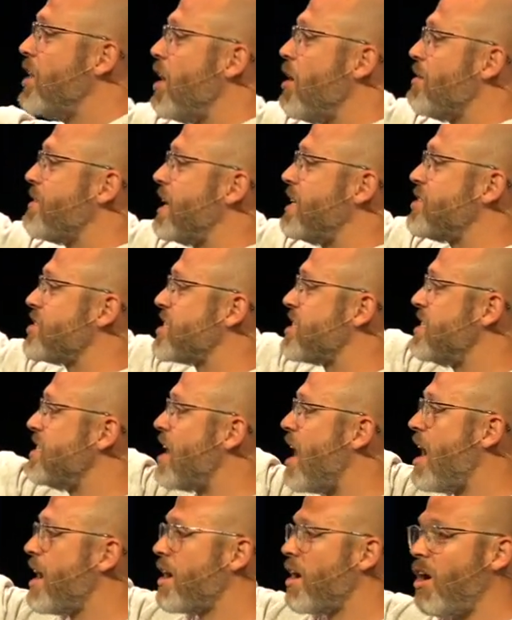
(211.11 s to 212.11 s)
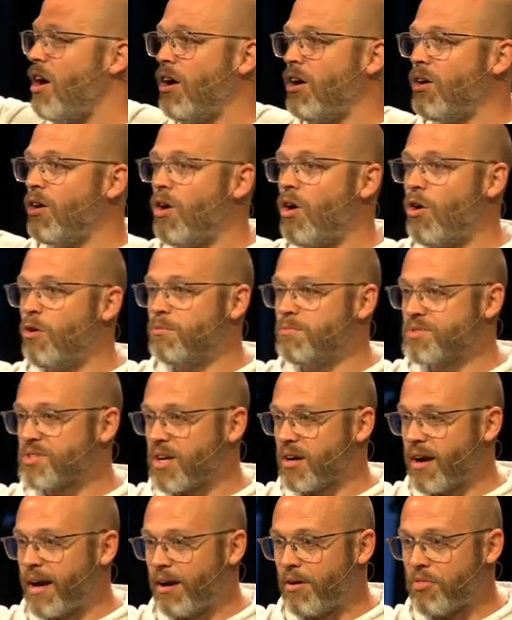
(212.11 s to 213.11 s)
know that just not all
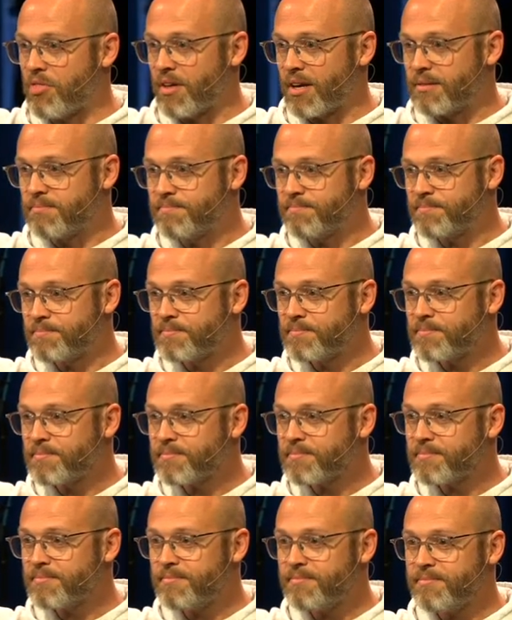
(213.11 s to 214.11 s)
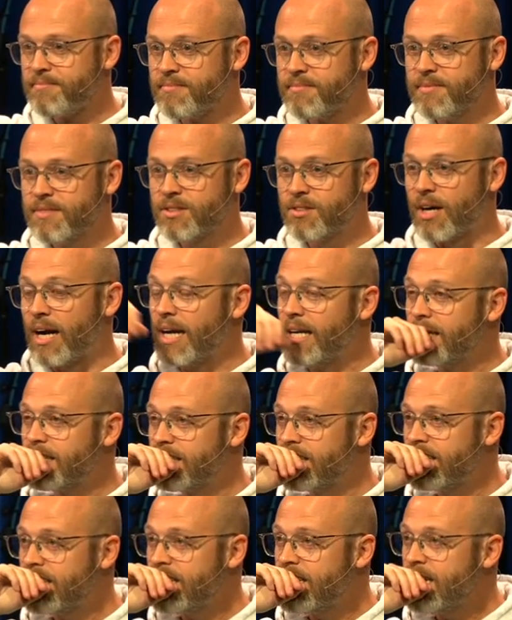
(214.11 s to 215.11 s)
homes are healthy? Nope. Right?
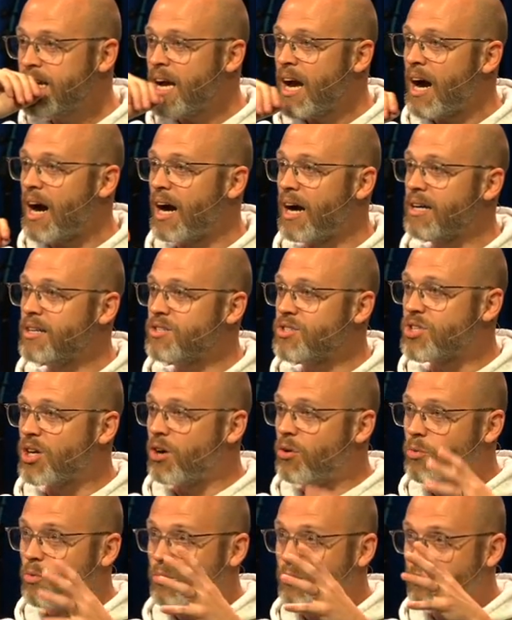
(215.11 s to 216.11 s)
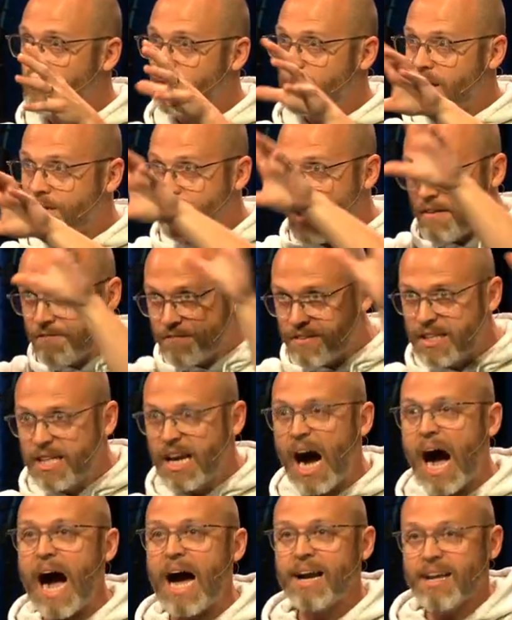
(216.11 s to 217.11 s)
So
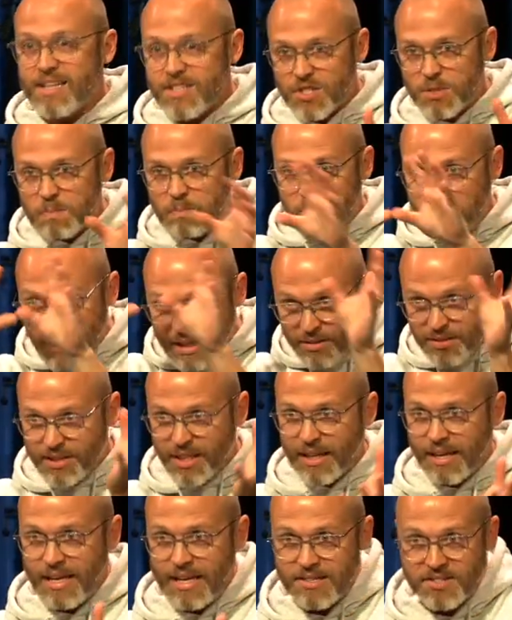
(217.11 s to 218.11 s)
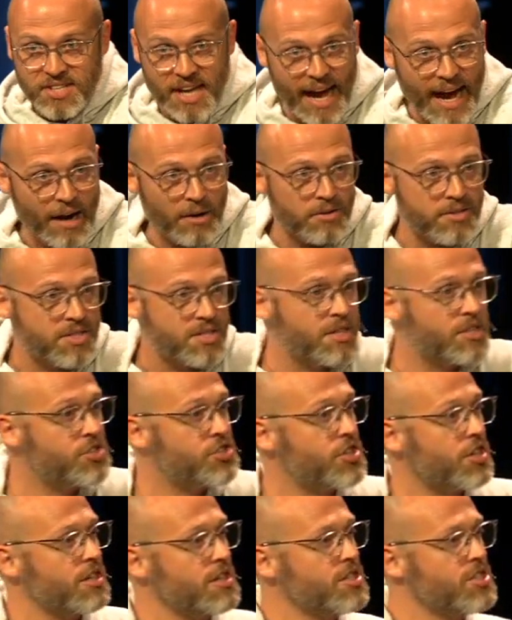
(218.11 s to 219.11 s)
if God is building his house, the
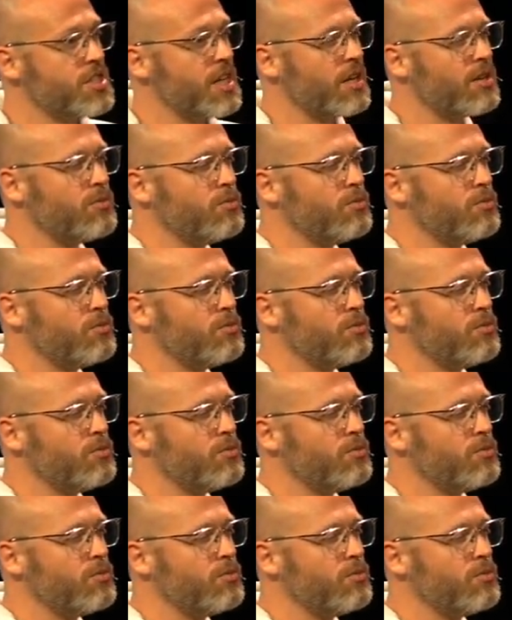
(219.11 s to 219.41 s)
church,